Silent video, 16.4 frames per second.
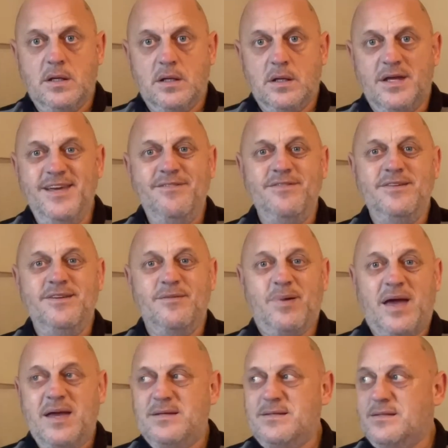Even the
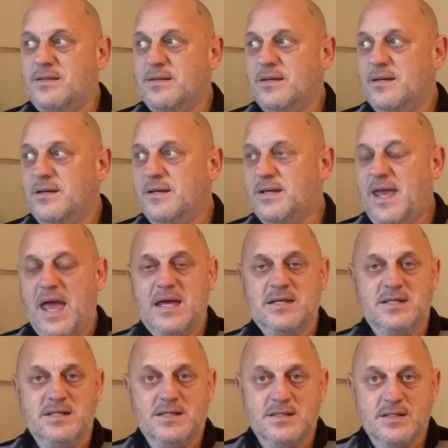best
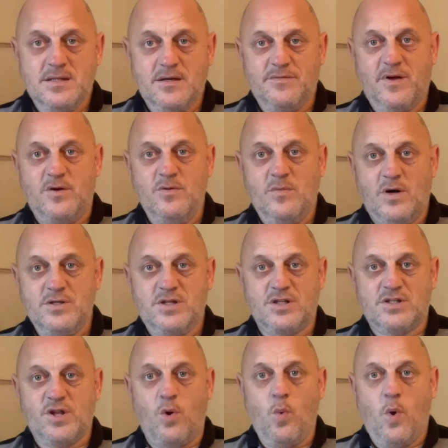guesses of how much are
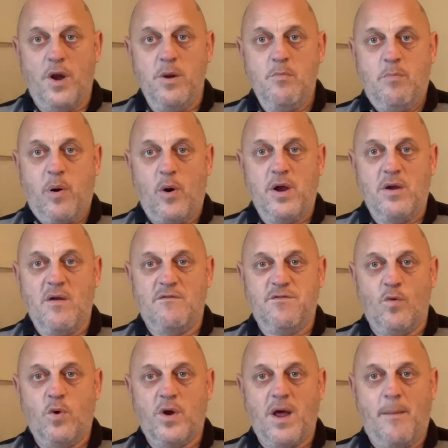still
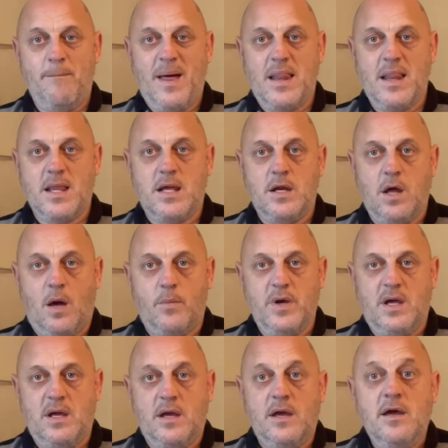1.4 billion
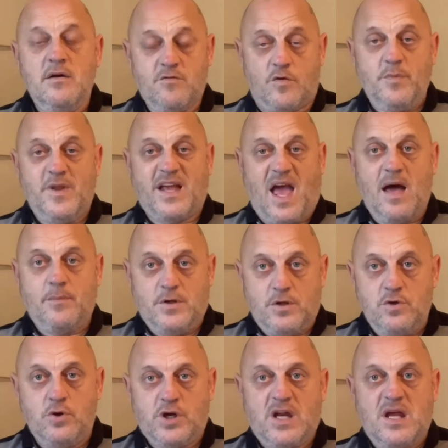away from the gap that
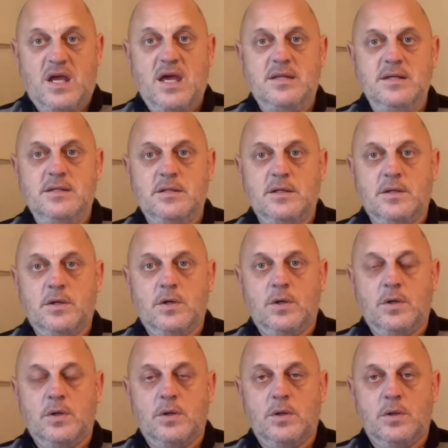you created.
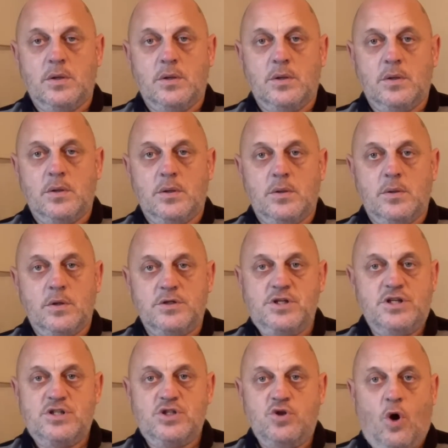It's
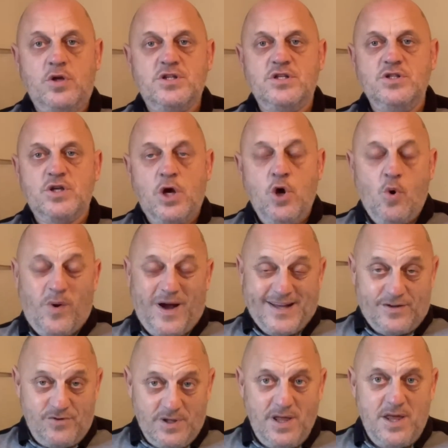just nonsense. What I
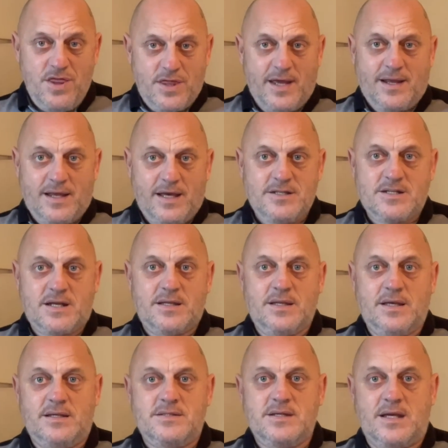really think
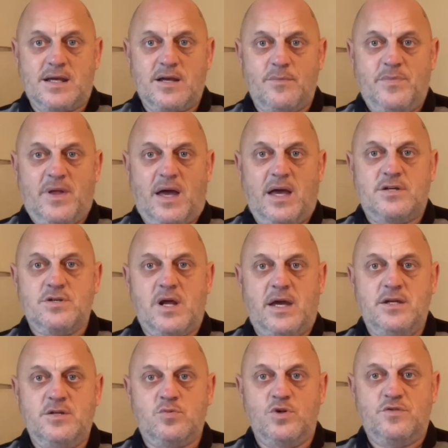this income tax
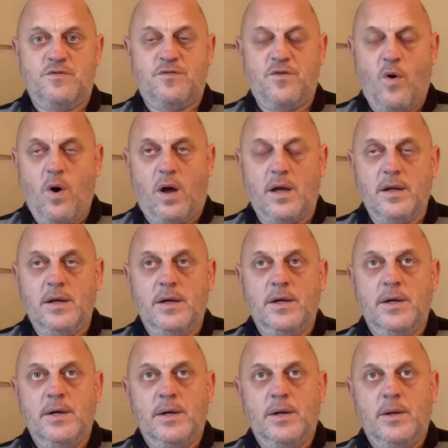rise was for
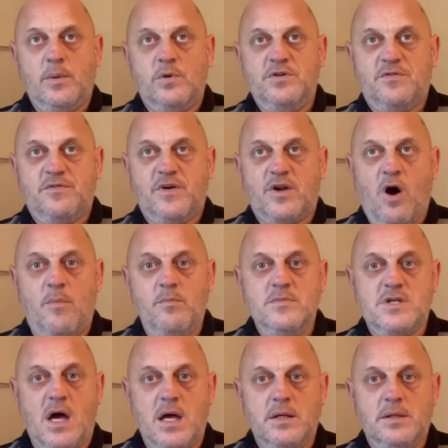
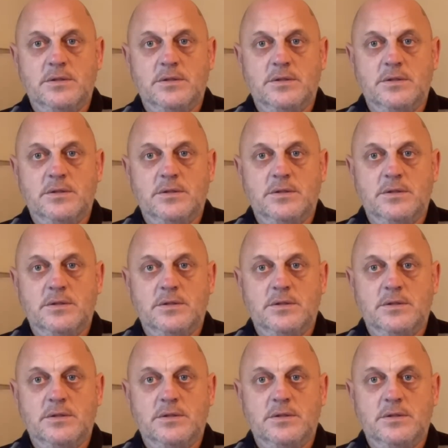Humza,